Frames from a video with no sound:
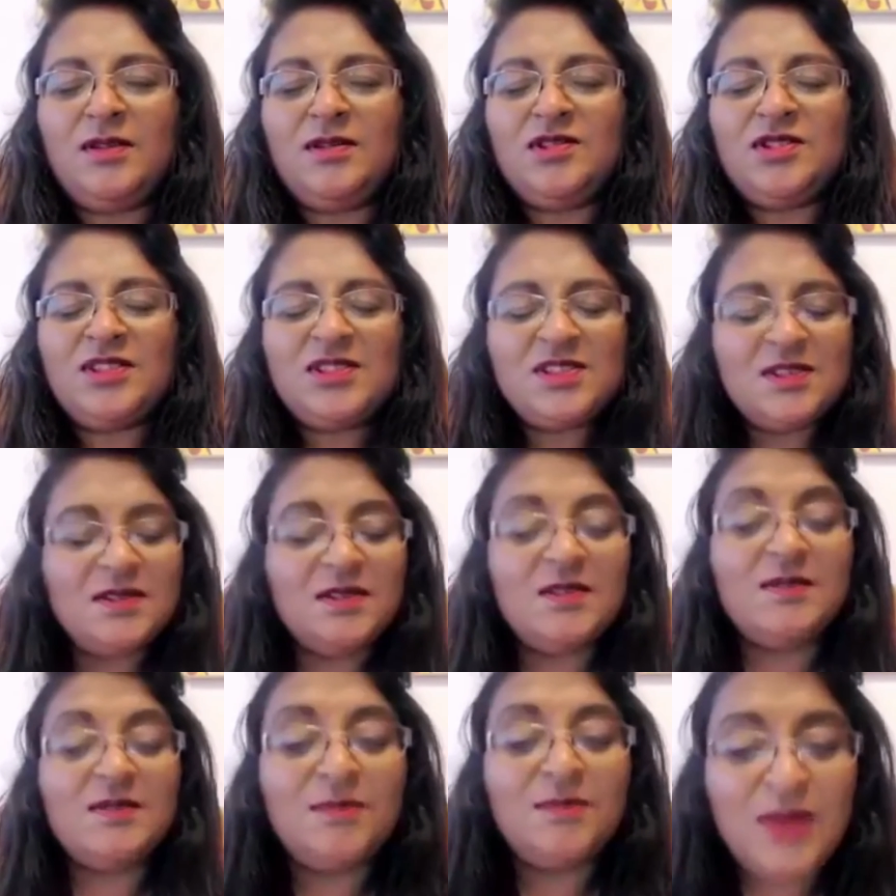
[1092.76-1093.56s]
just
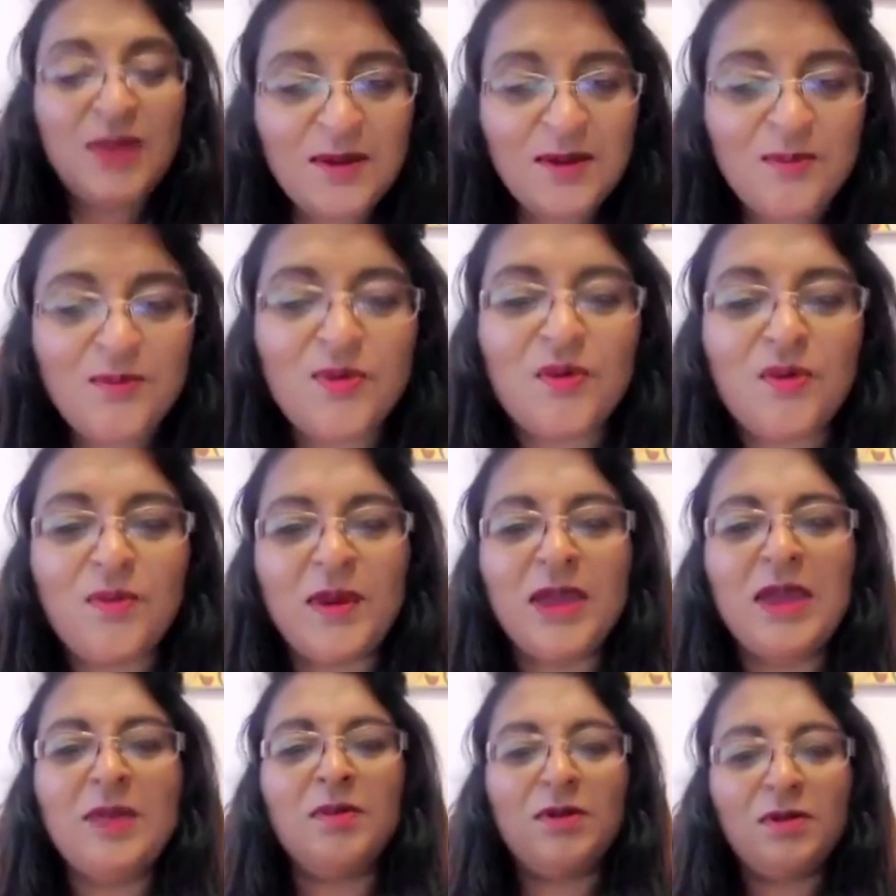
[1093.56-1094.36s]
meet more
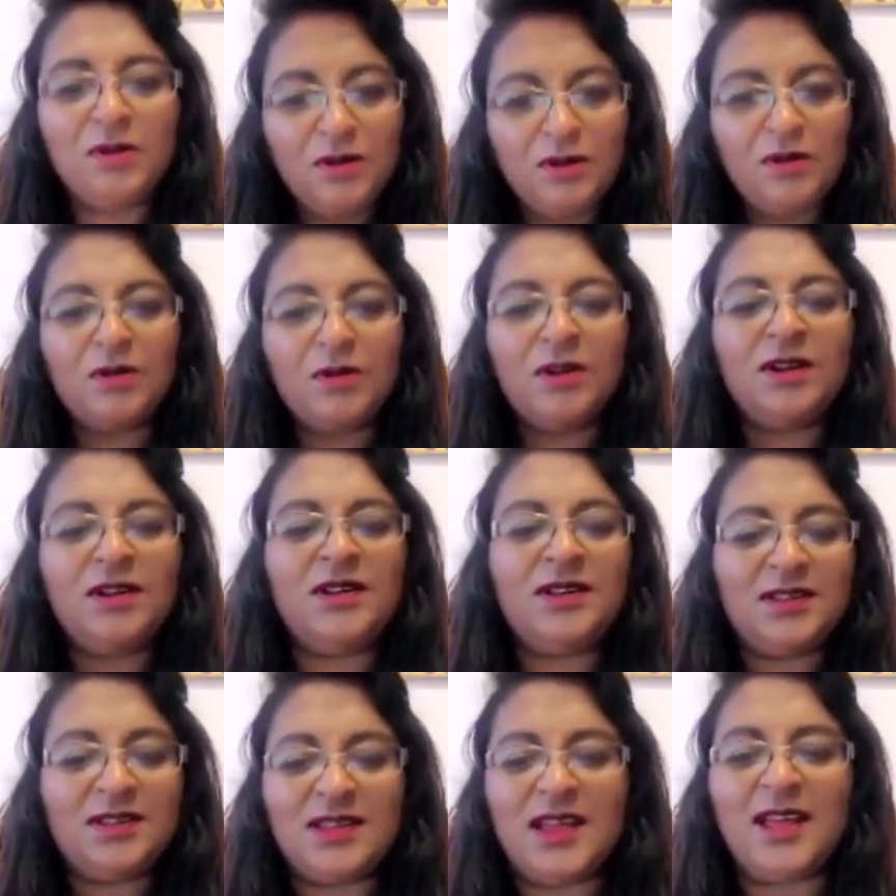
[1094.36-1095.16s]
people who
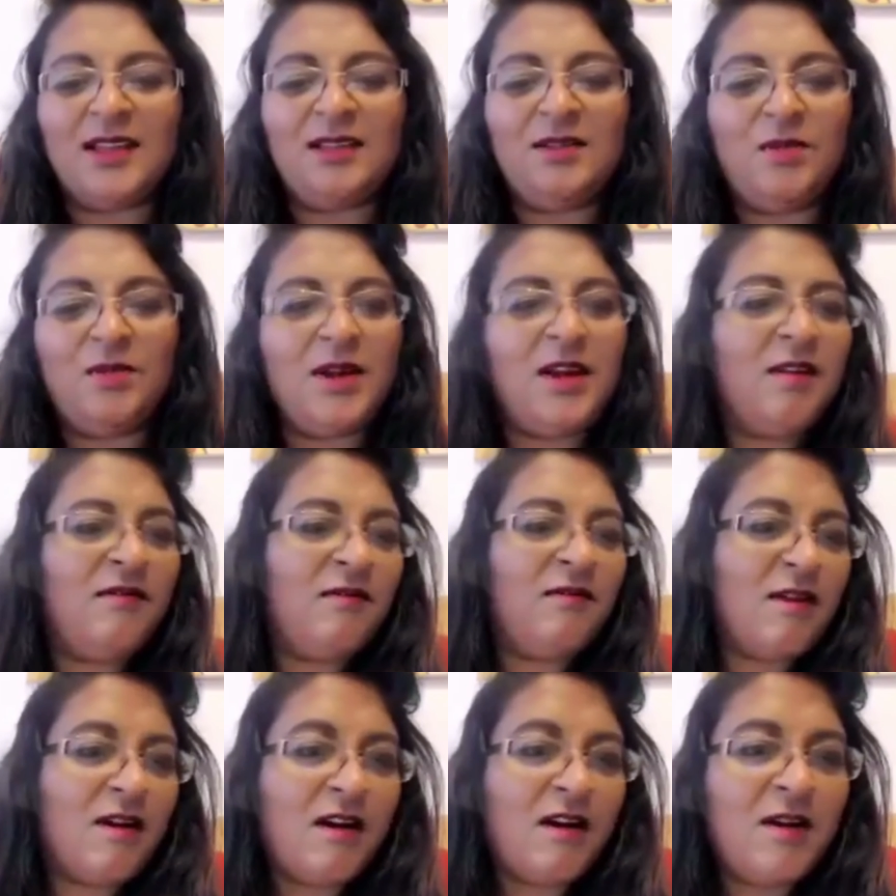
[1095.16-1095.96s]
understand
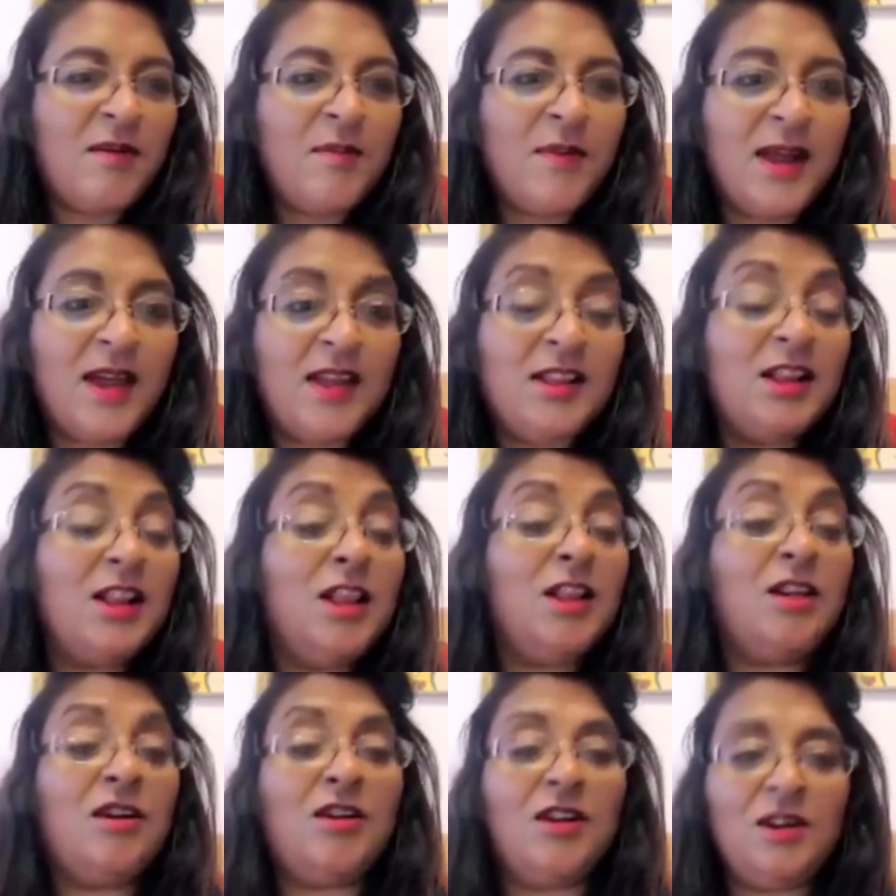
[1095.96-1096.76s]
where I'm at and
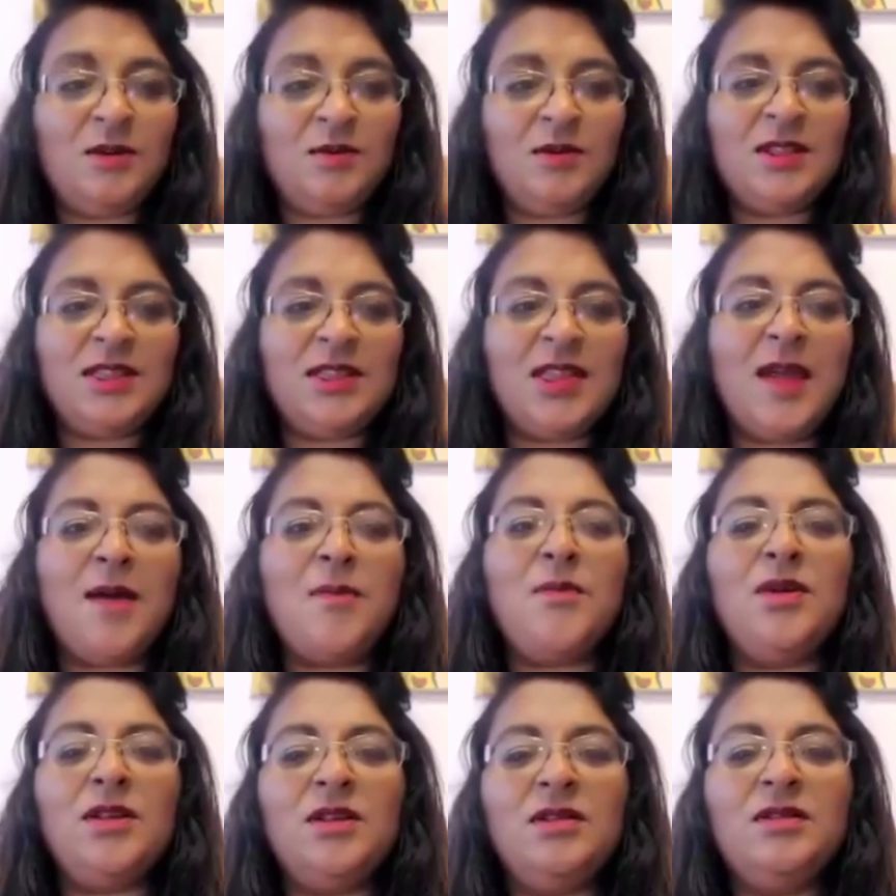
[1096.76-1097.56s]
align with
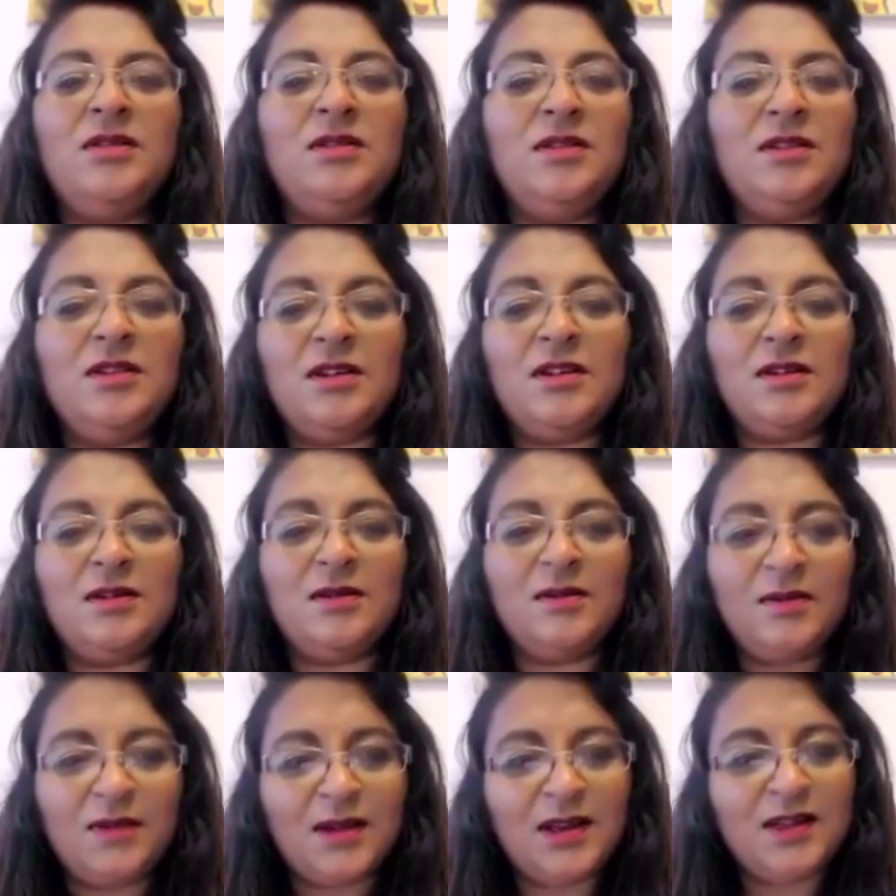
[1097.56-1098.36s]
them, and you
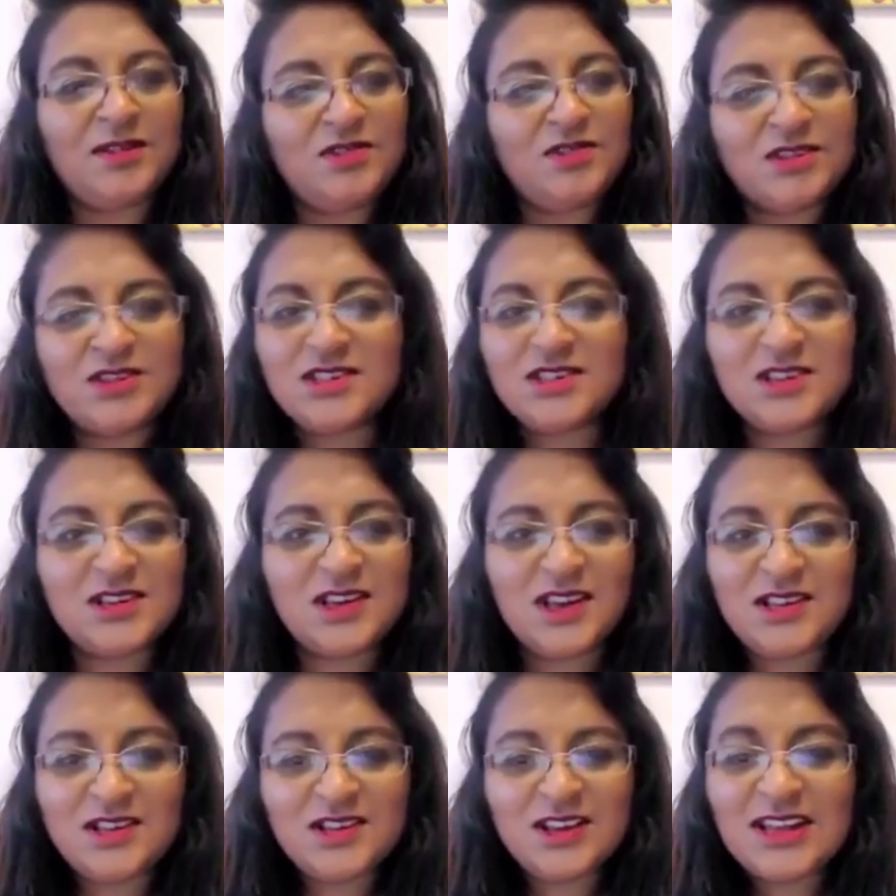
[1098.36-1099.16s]
know,
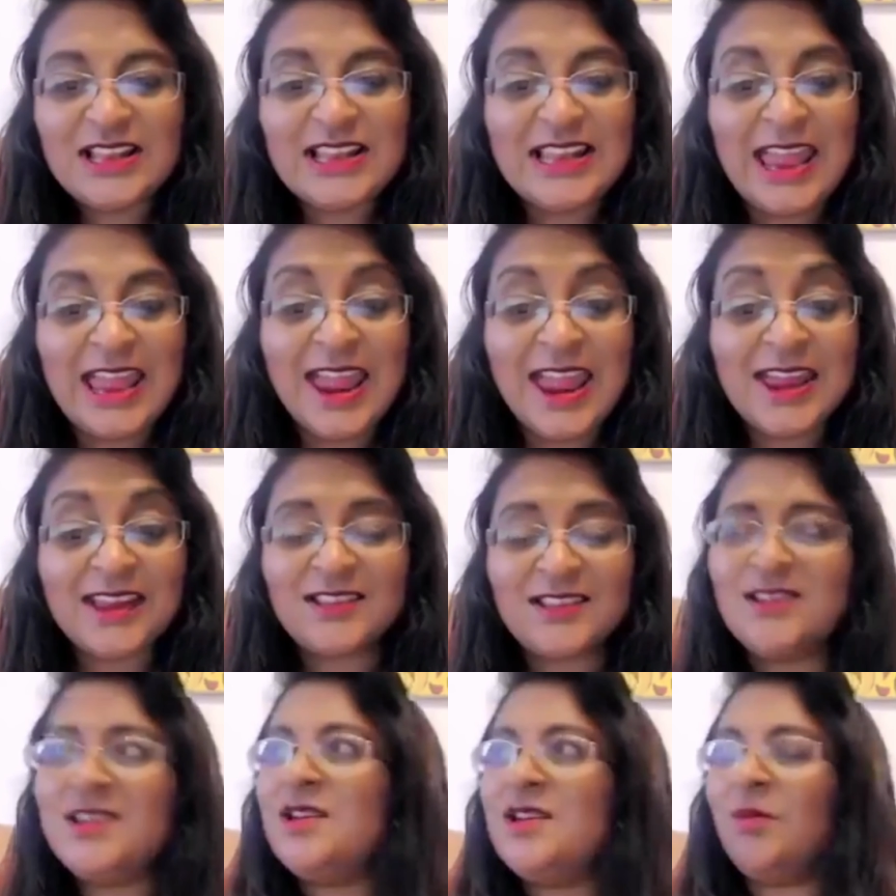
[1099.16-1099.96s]
and
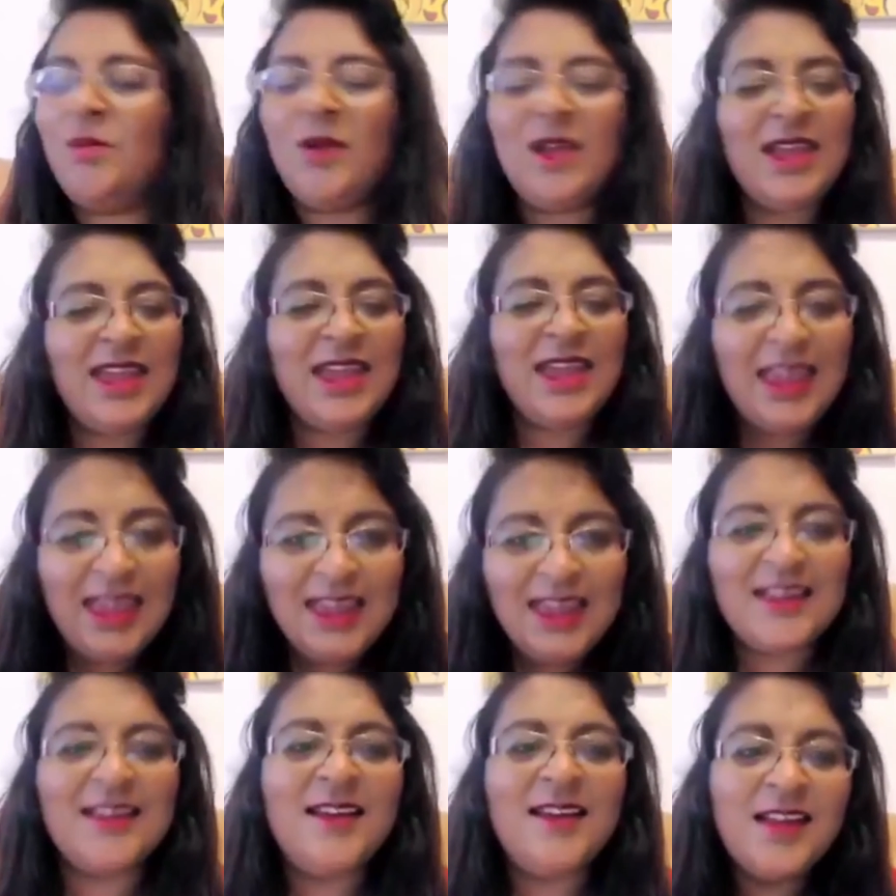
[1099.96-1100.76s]
connect. We're
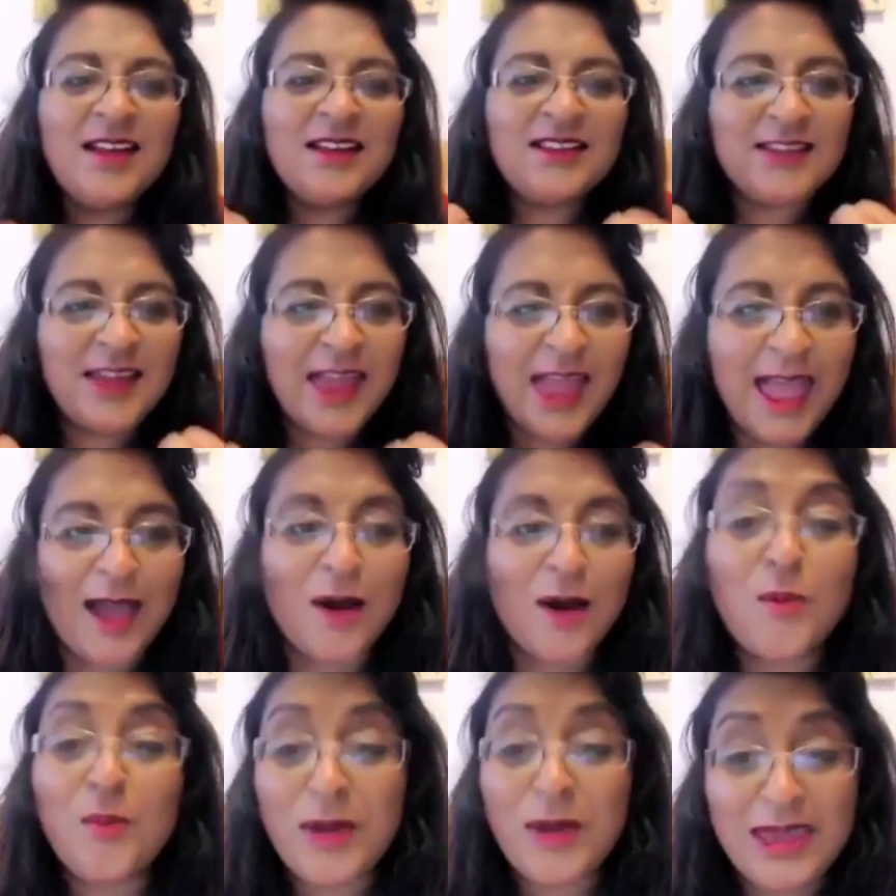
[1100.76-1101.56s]
here to
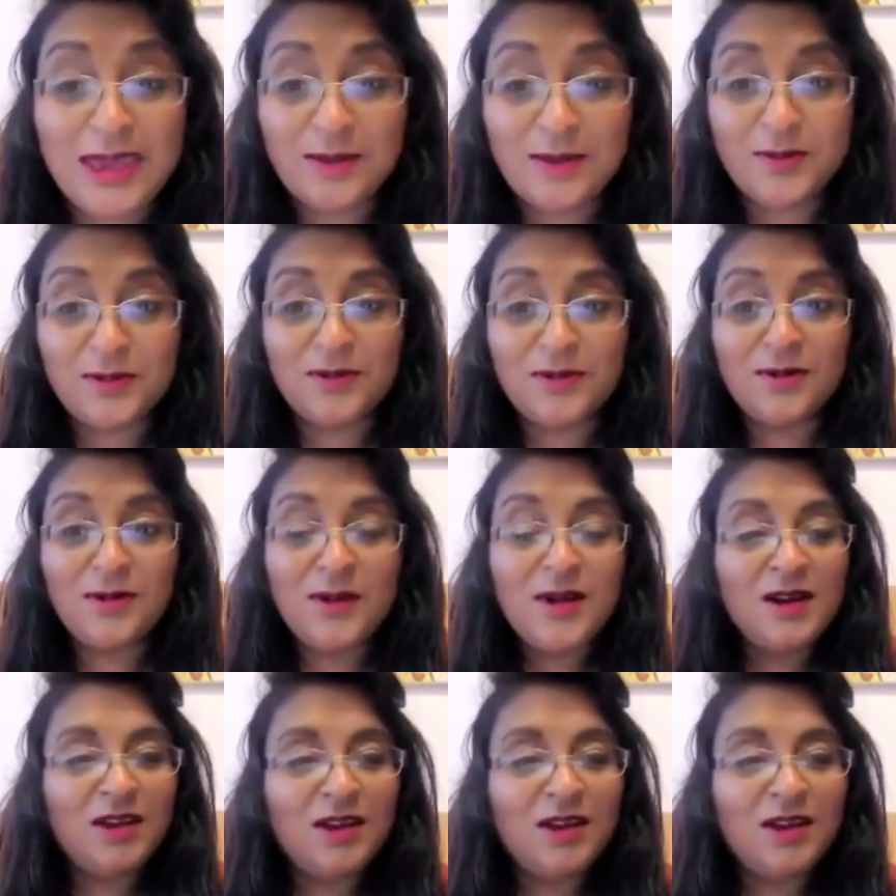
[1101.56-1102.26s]
help people.